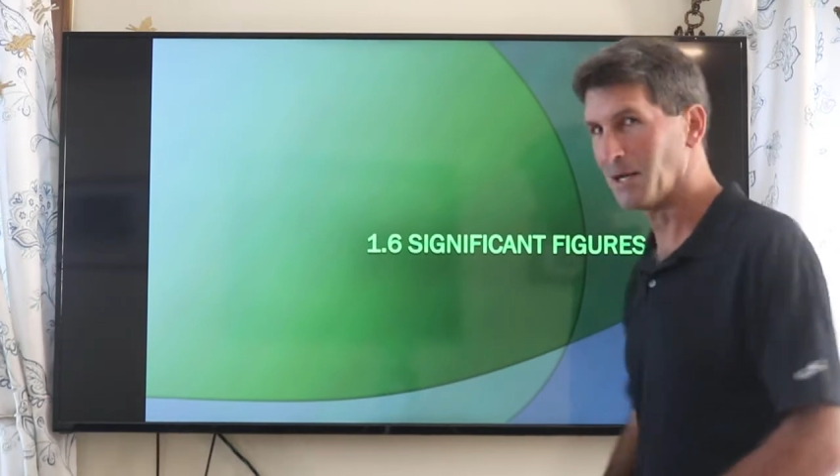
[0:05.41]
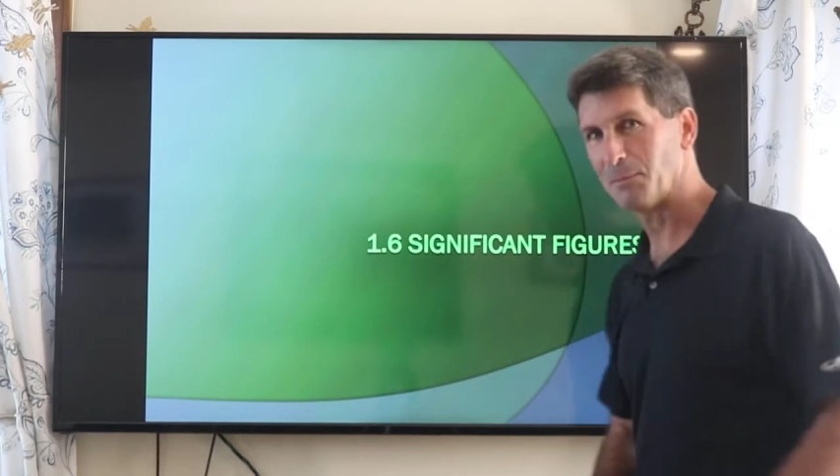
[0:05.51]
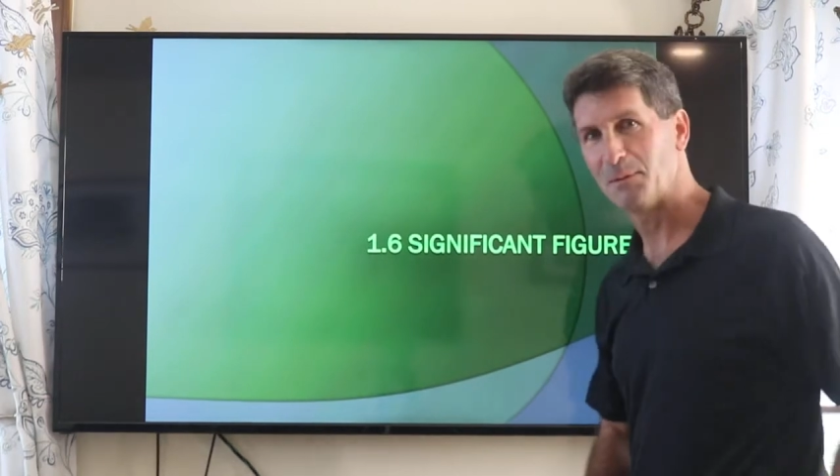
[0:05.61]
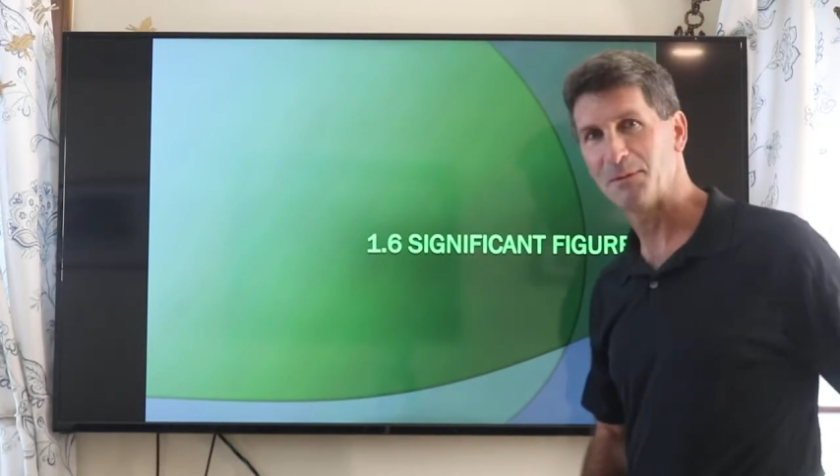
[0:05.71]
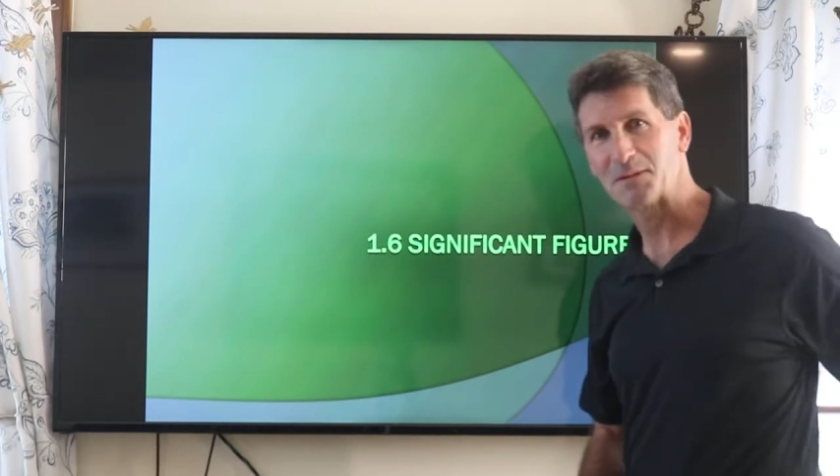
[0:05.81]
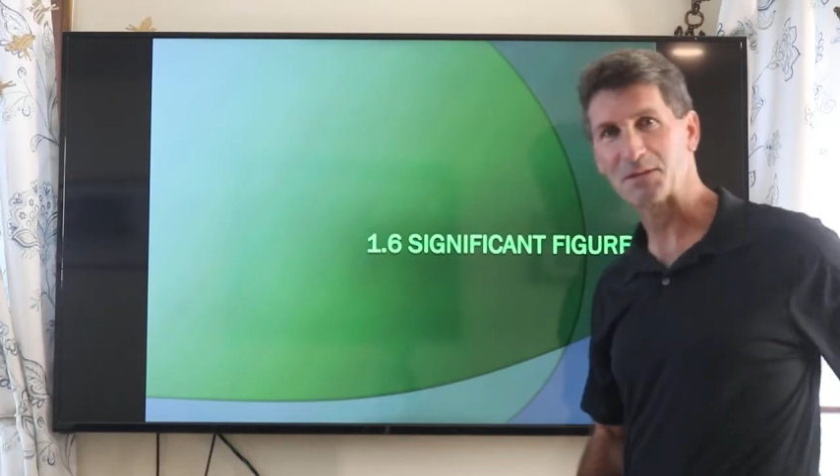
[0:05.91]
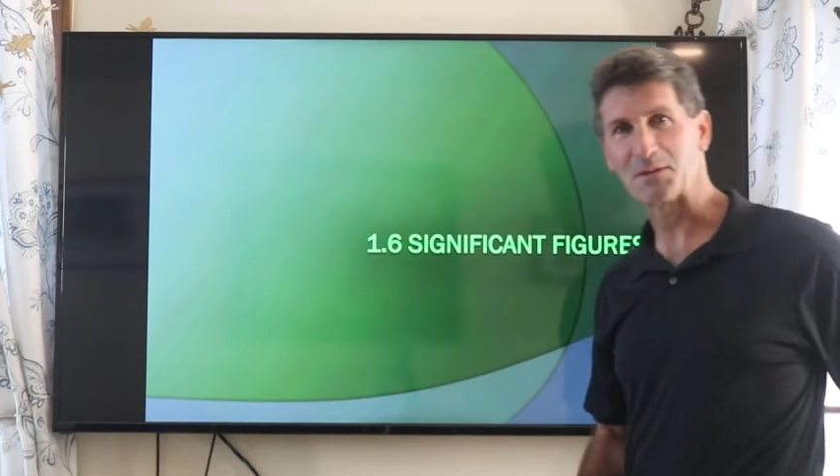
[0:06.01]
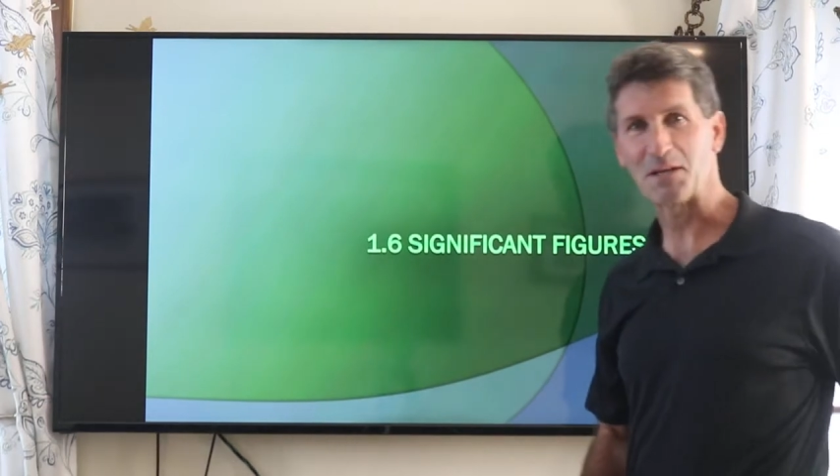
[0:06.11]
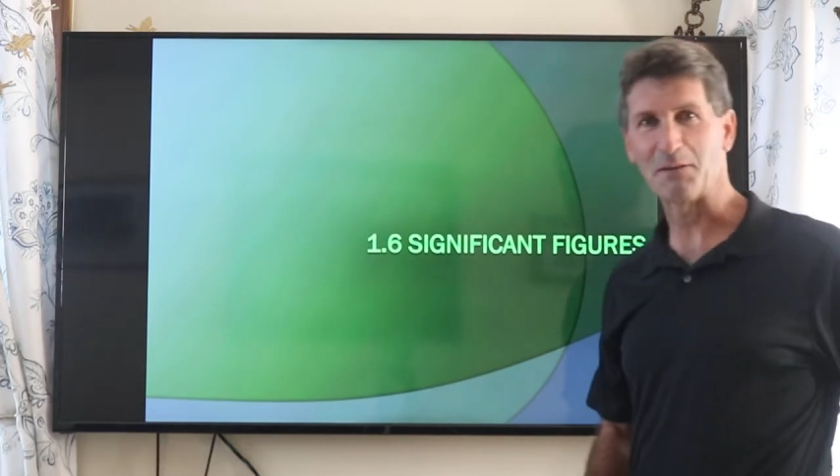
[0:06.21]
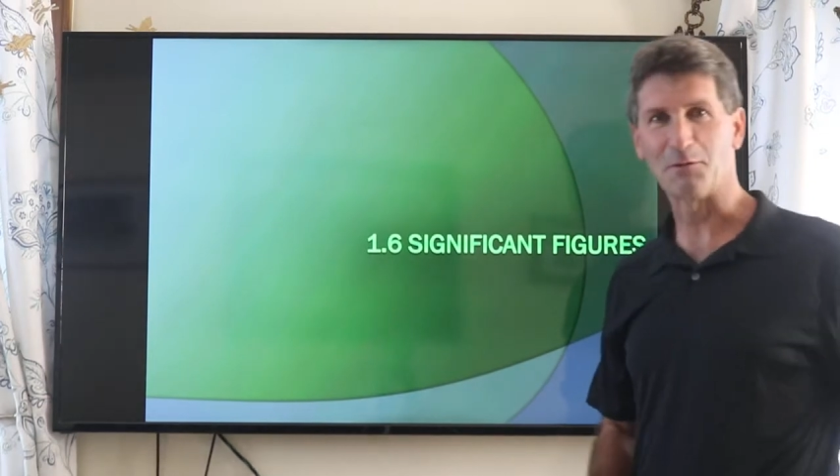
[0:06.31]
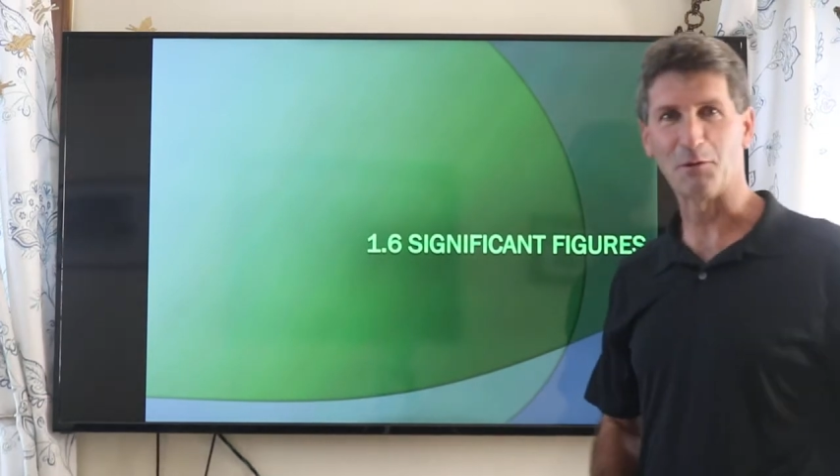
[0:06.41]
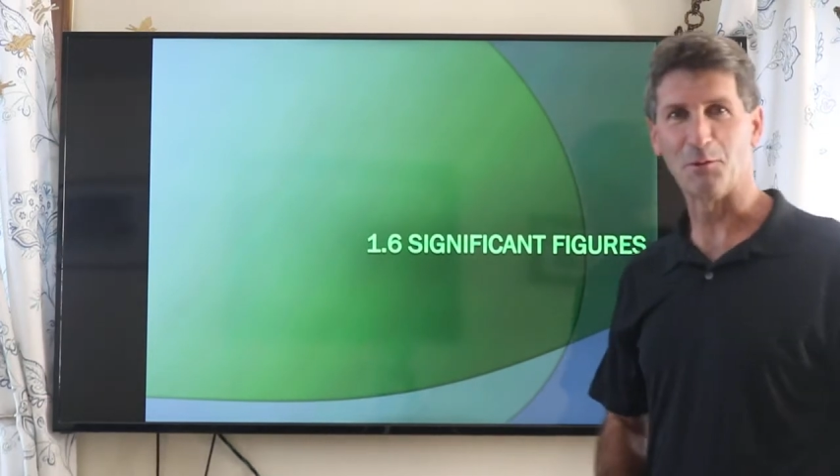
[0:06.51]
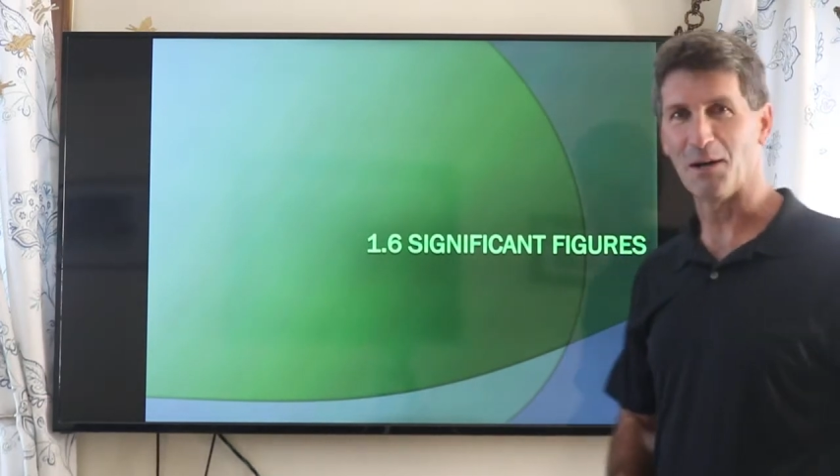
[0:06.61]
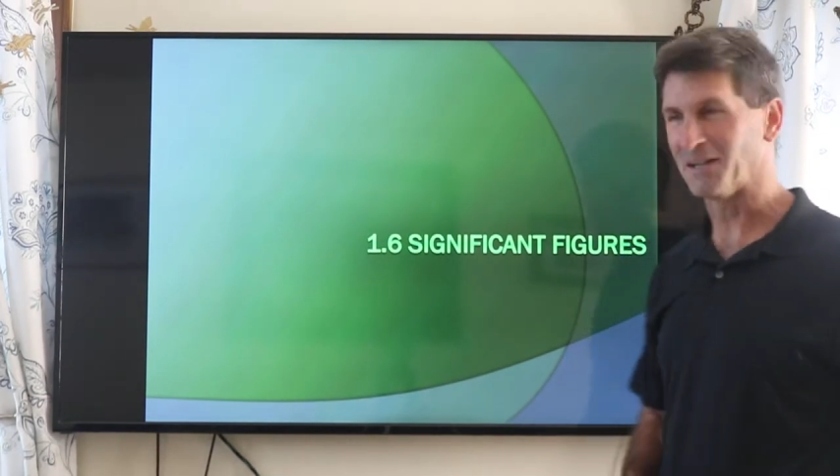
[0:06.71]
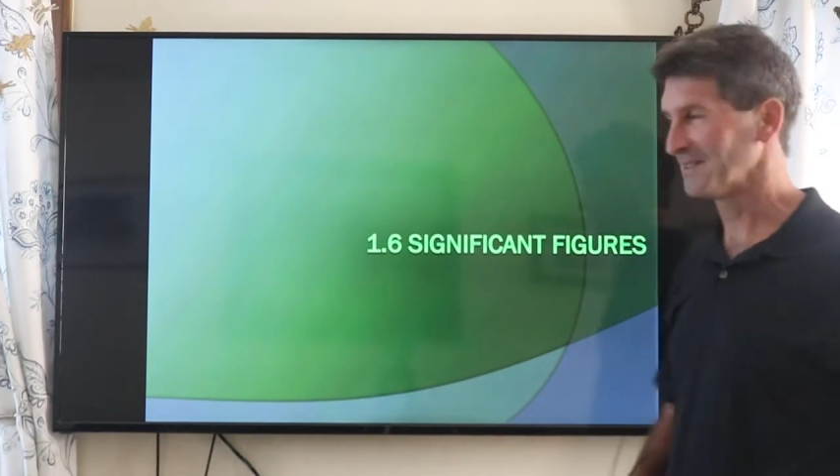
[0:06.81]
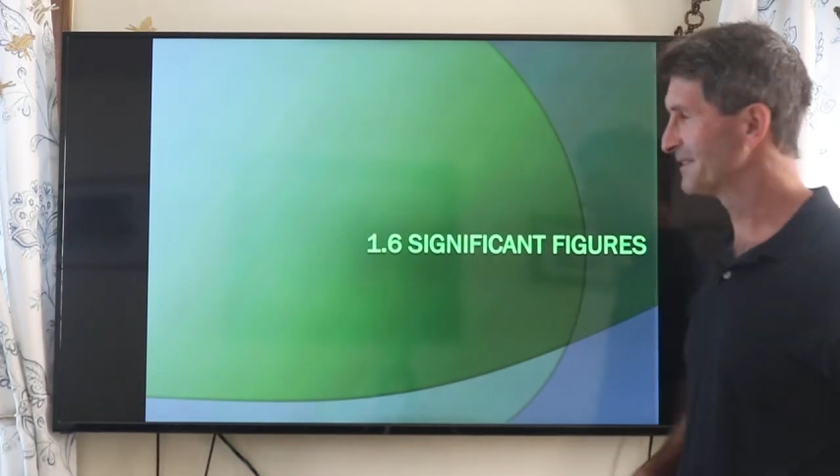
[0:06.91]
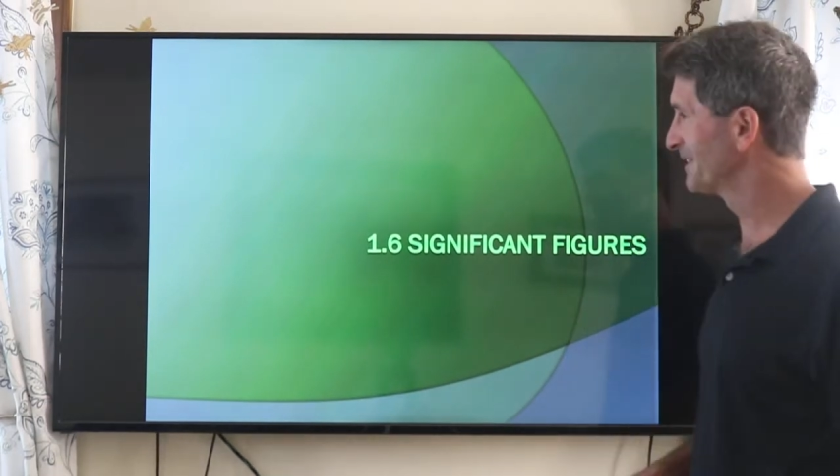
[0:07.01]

up. This goes on for a while.